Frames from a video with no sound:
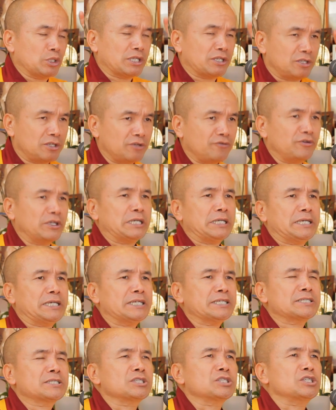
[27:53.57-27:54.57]
Giving
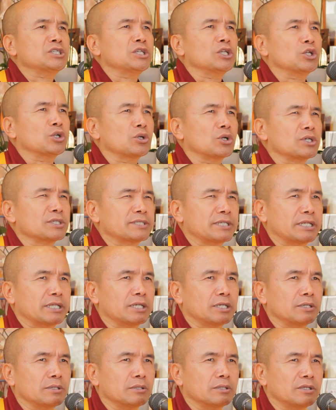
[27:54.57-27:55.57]
is
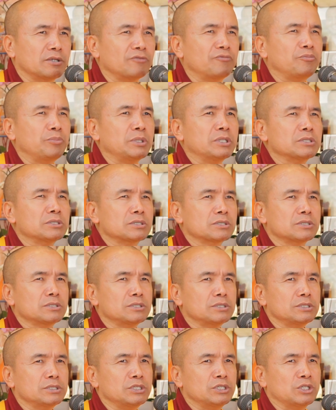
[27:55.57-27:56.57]
generosity. Give means
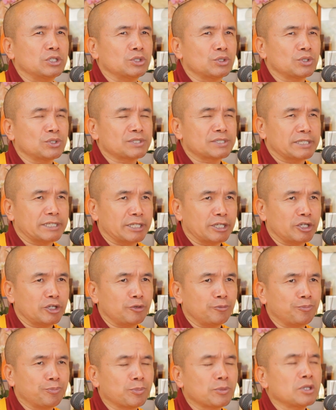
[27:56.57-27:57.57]

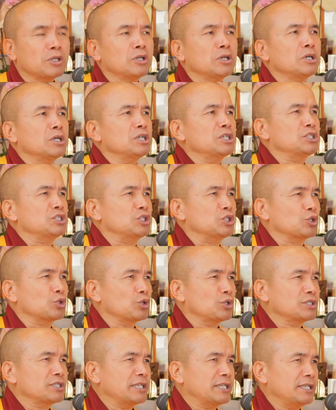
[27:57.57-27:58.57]
generosity.
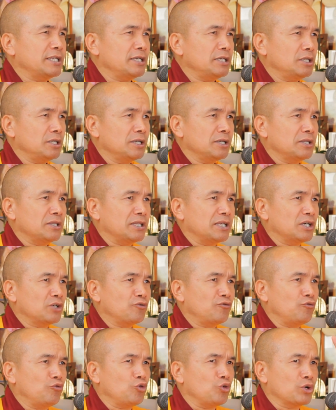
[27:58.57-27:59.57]
Generosity, there are
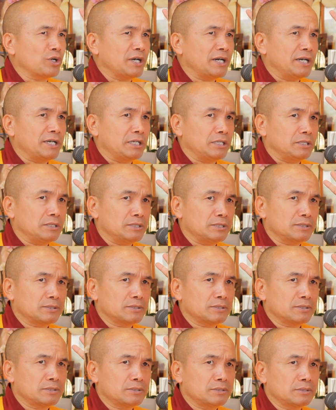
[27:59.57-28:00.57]
four
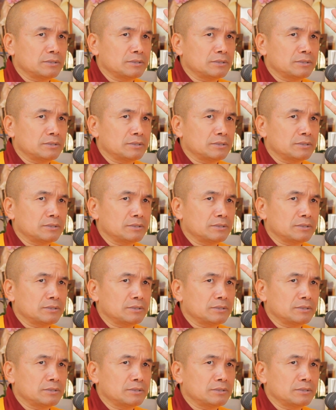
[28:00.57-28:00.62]
kinds.